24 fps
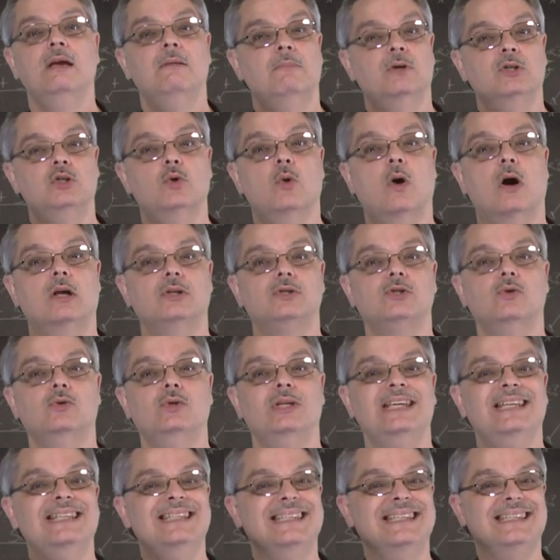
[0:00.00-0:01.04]
But you also
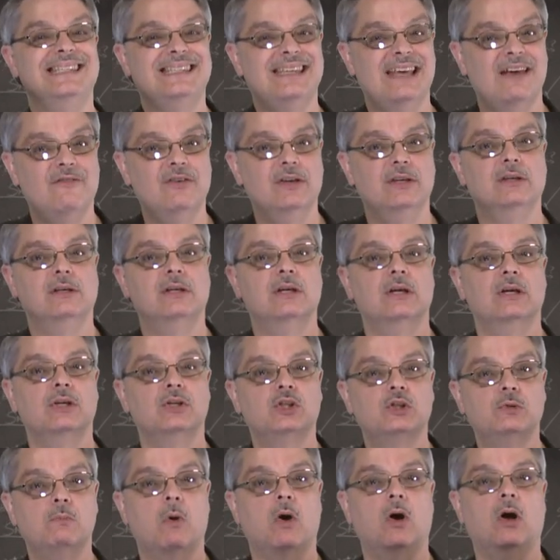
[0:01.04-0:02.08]
need 7
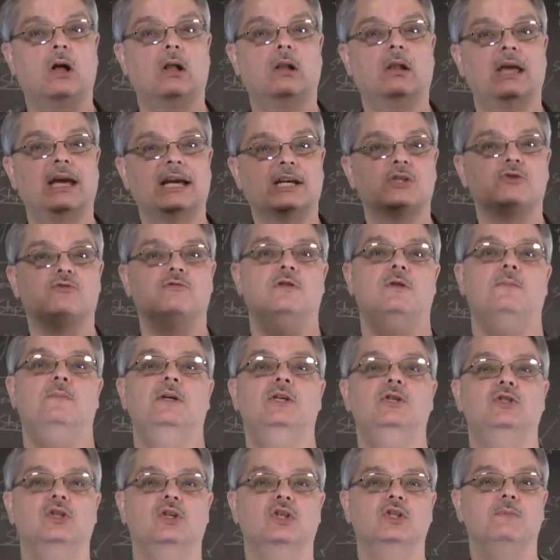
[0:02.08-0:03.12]
small extra
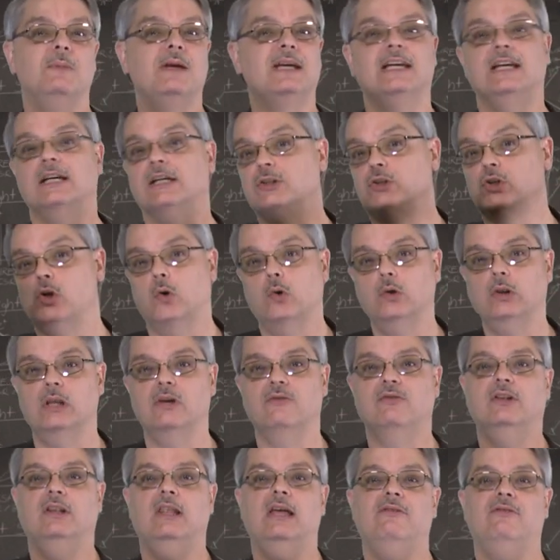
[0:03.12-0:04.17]
dimensions, making a total
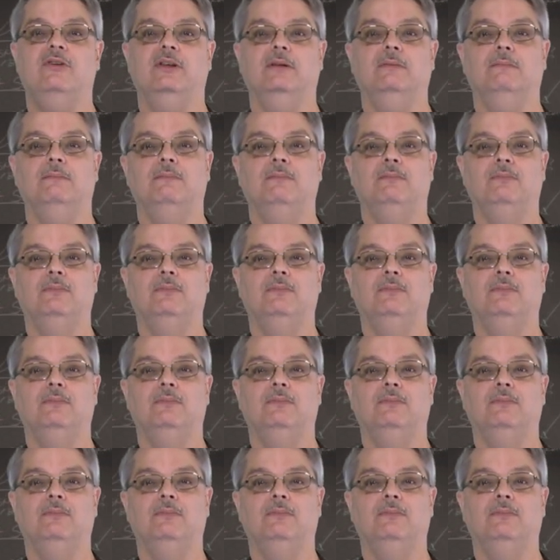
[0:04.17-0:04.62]
of 11.